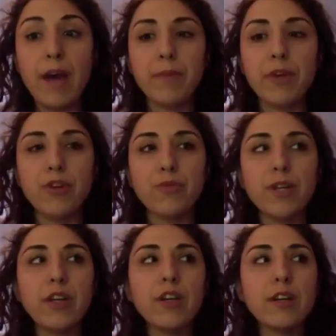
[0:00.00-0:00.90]
but you're
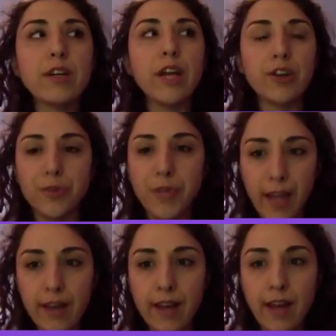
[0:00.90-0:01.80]
really good at like
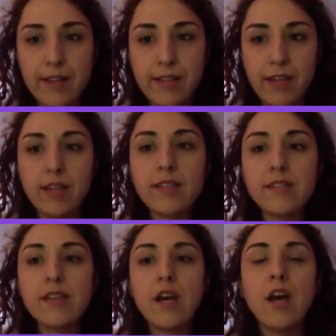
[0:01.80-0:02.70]
creating ideas.